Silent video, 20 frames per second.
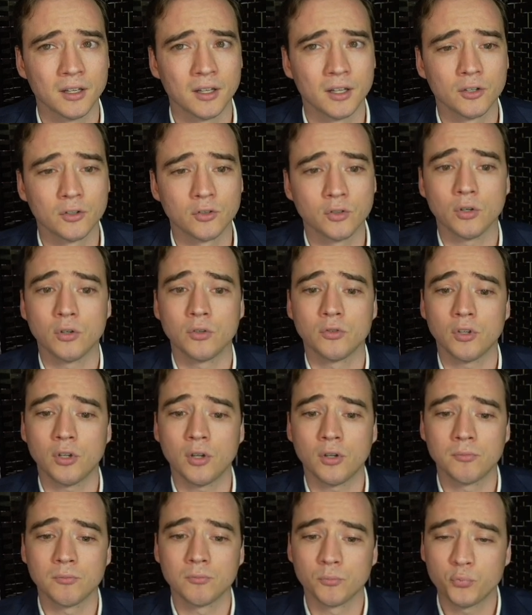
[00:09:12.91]
So
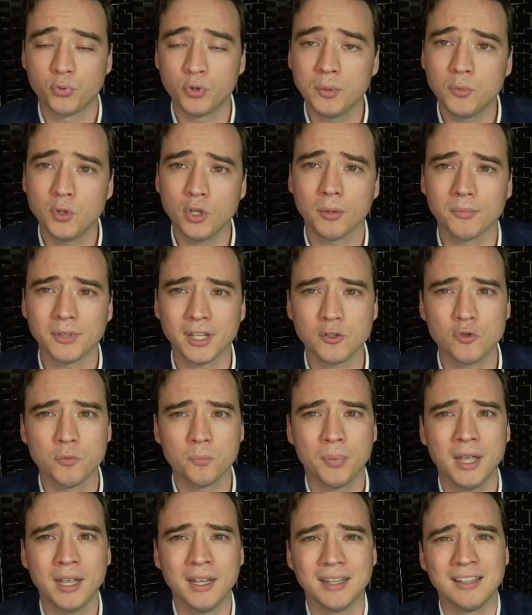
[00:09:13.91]
the premium that you
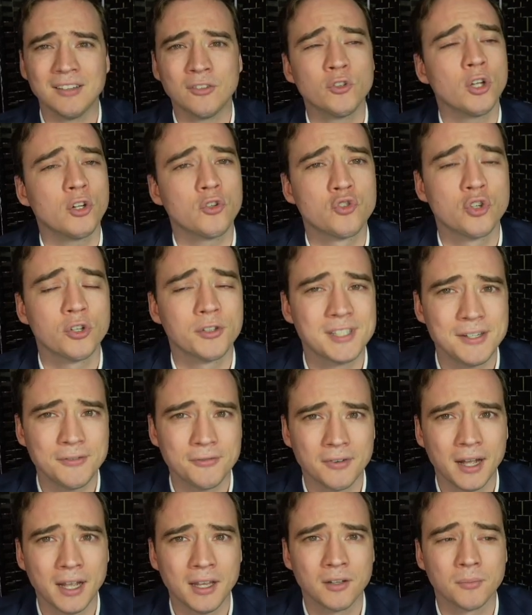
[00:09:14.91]
pay is not
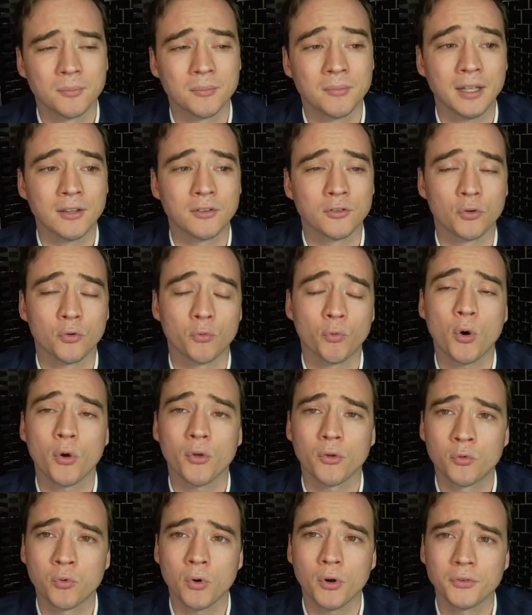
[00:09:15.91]
justified by the
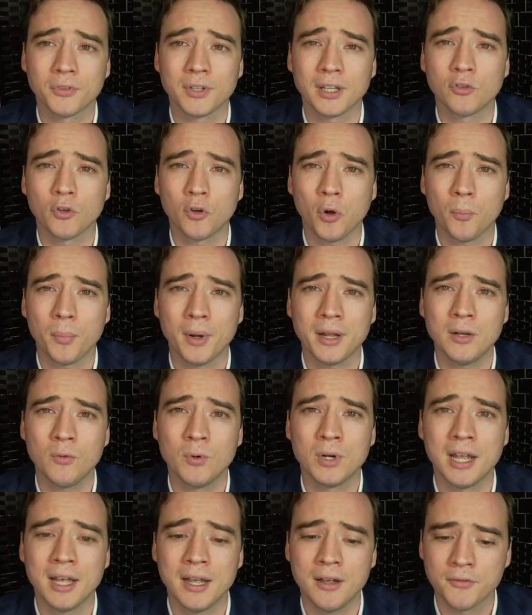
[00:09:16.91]
growth that the company will
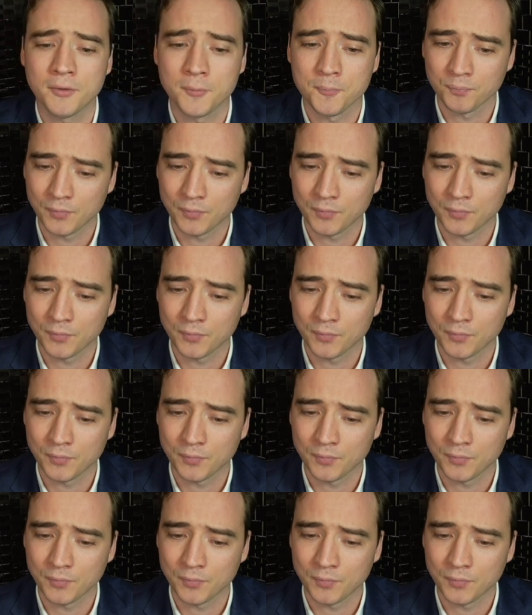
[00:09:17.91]
have.